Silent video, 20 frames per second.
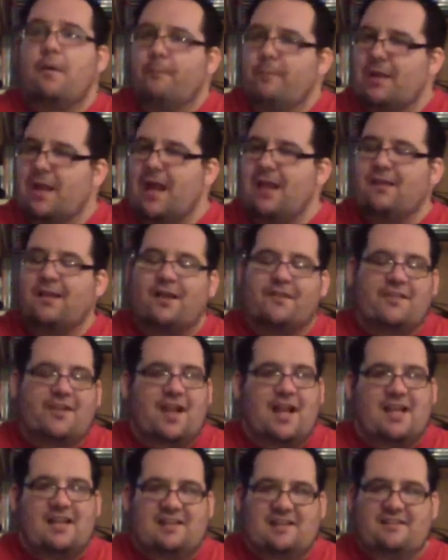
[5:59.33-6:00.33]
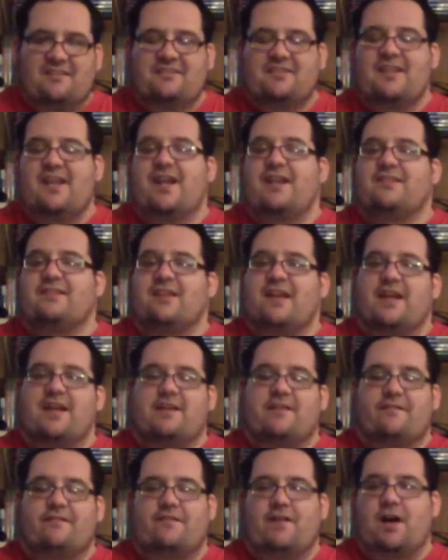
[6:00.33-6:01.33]
But I love a lot of little things
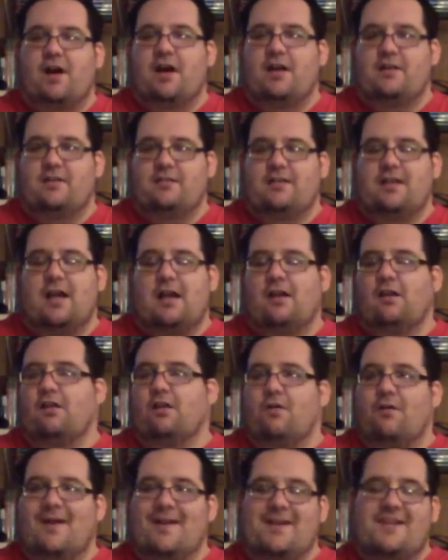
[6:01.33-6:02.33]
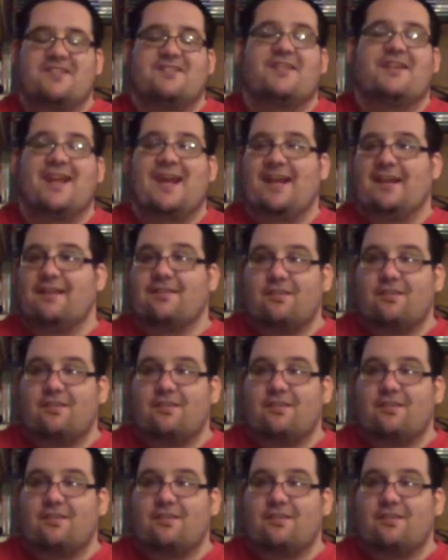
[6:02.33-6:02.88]
like Tonga Loa initially getting